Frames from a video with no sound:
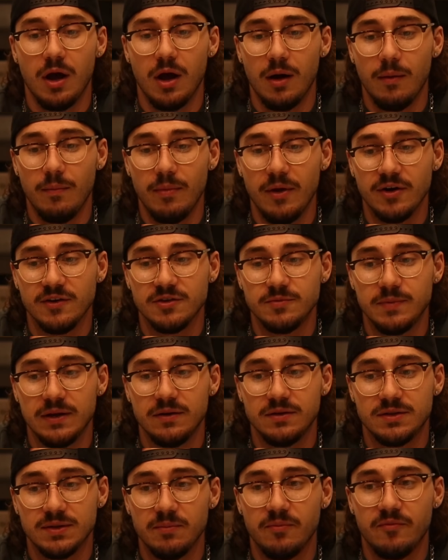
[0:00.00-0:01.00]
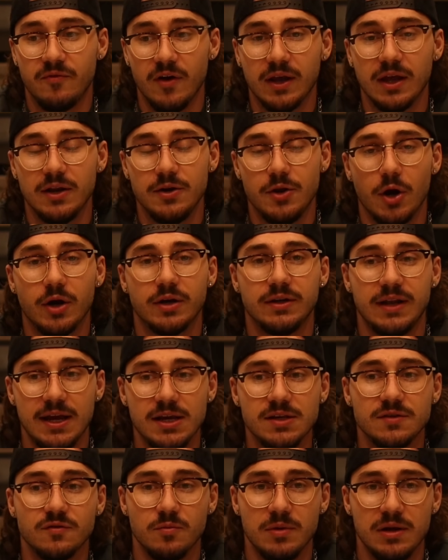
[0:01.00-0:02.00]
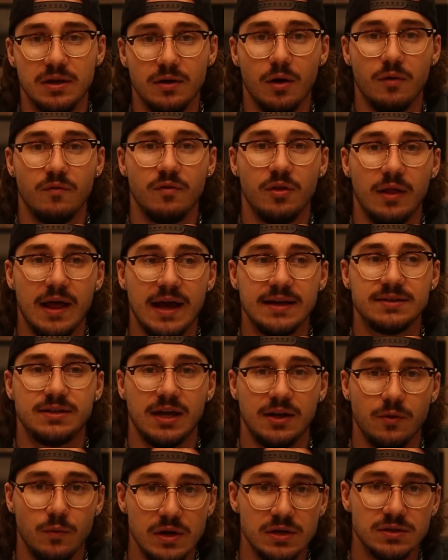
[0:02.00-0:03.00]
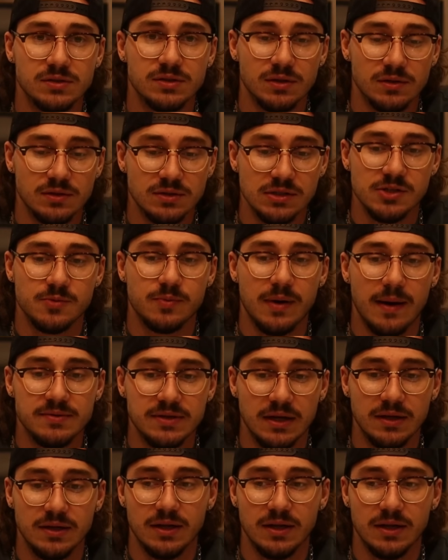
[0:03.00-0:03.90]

There's been some fucking dark days for me over the last 10 weeks since preps